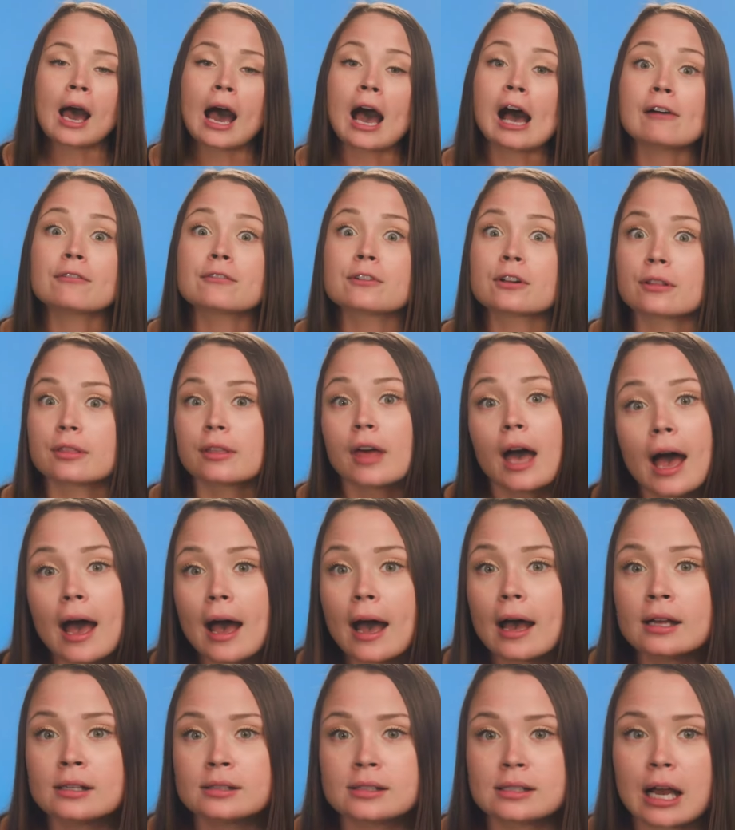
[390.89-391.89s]
After
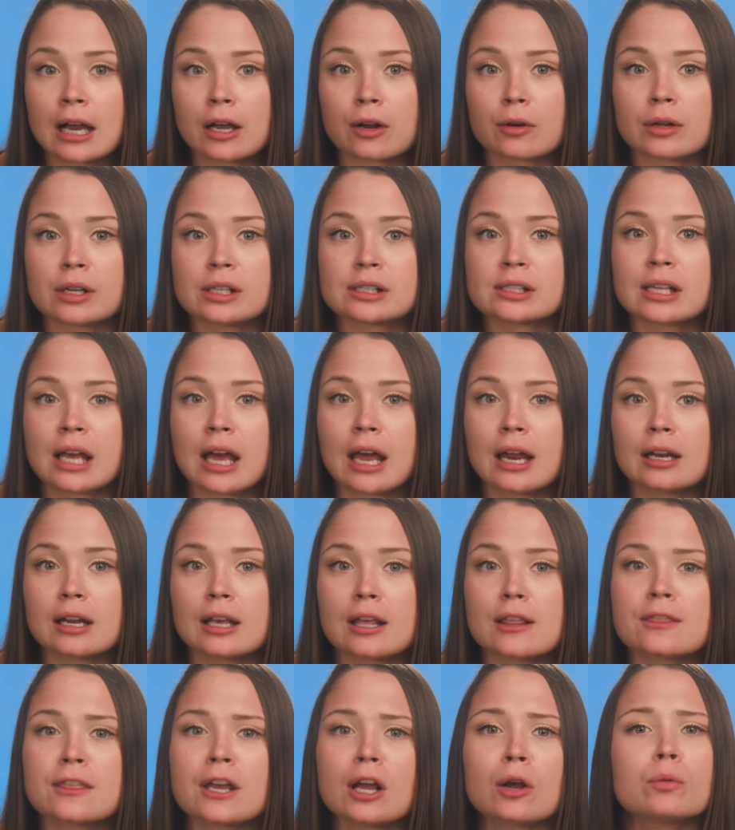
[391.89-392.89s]
that, Zachary said,
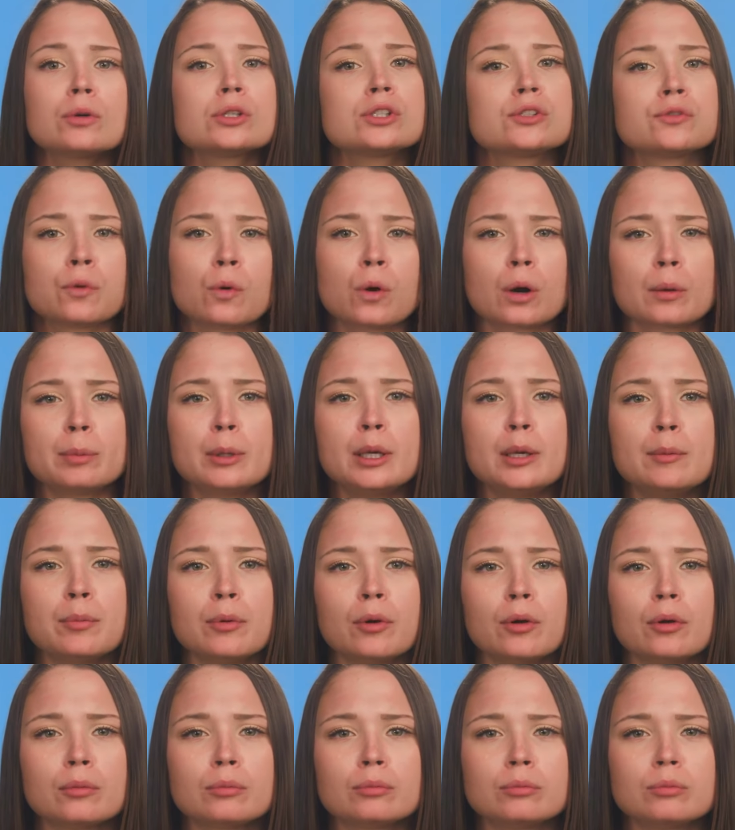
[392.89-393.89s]
there was four
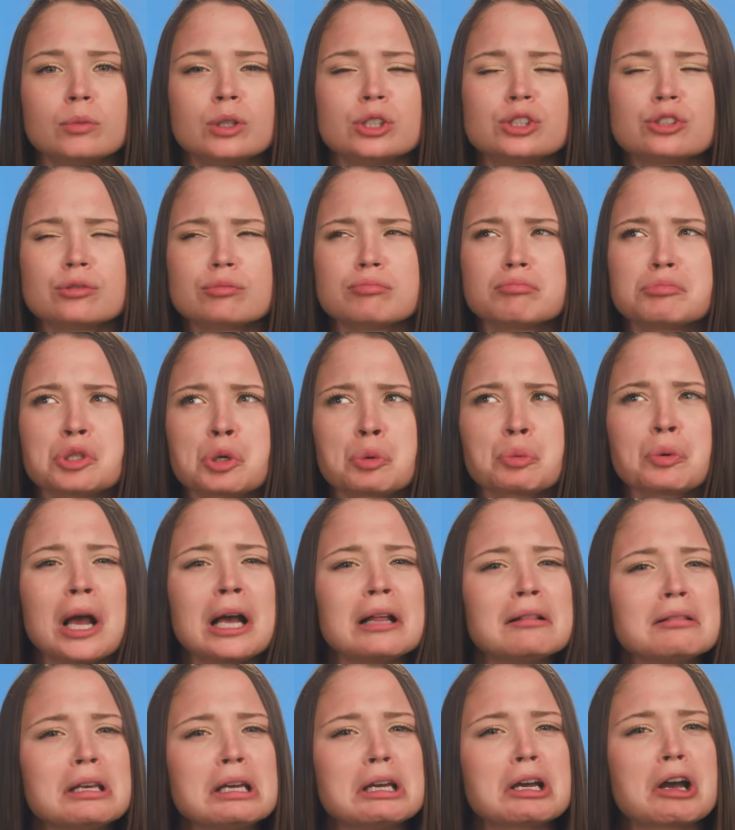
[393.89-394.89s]
people, which
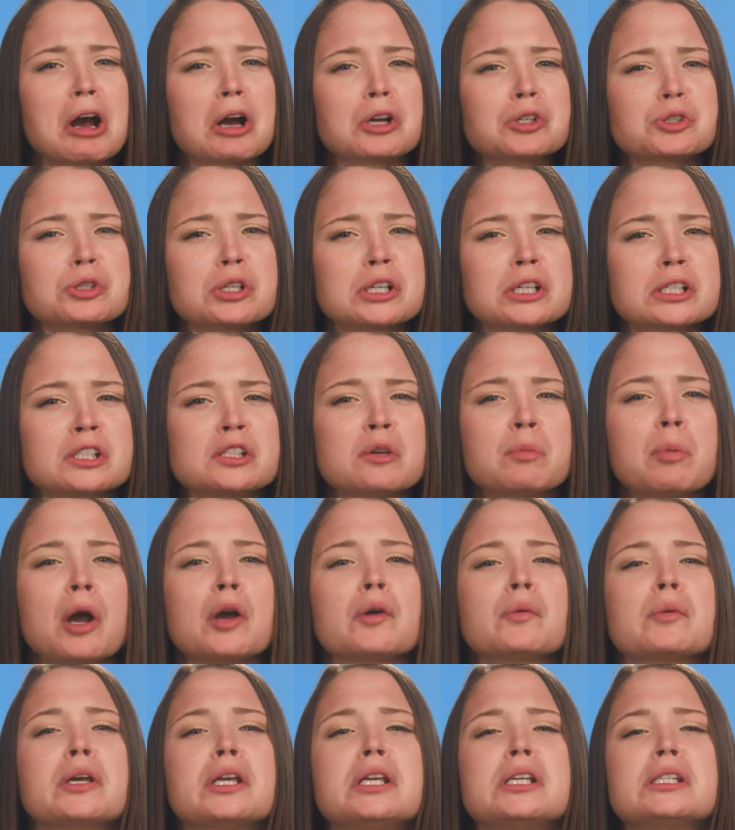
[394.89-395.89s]
directly contradicts the
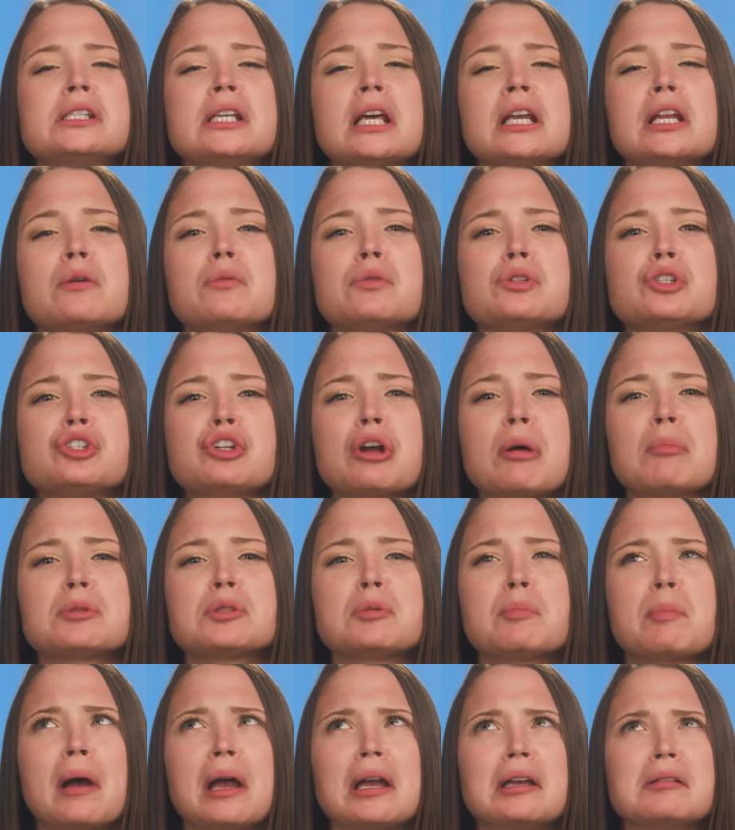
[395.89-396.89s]
part where he said he was
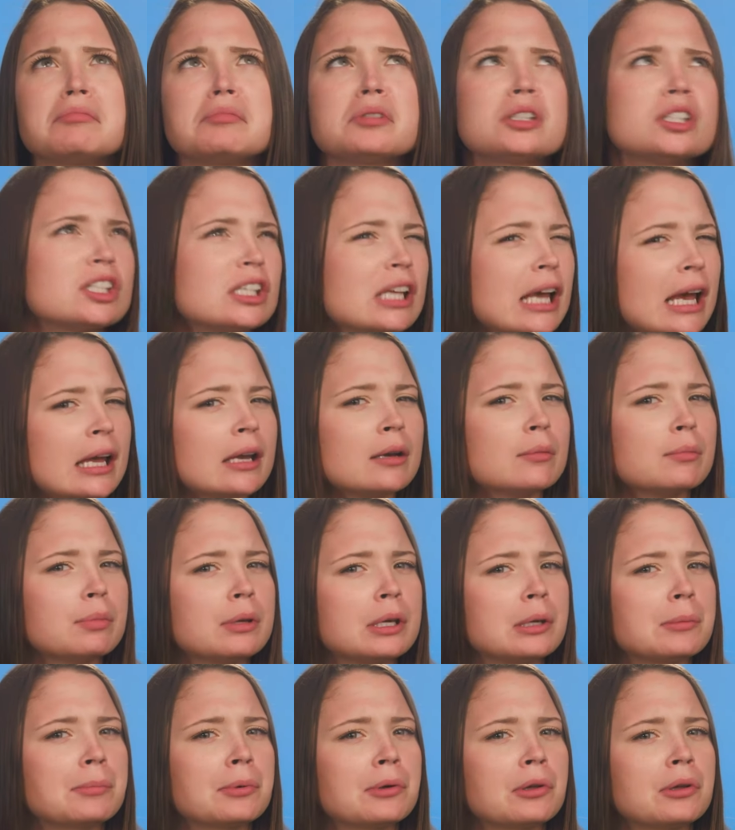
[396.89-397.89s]
jumped by 10
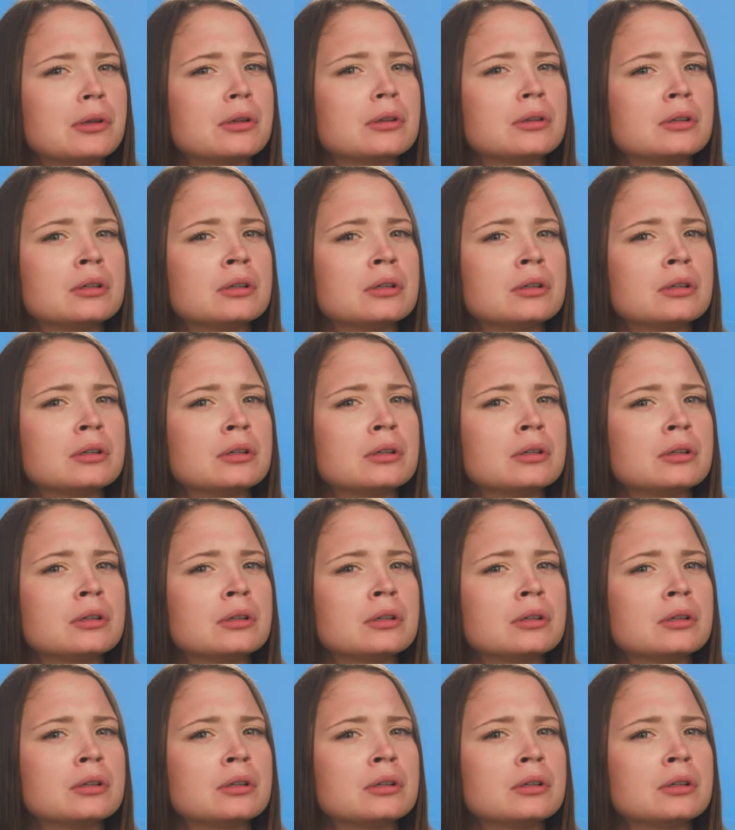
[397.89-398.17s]
people.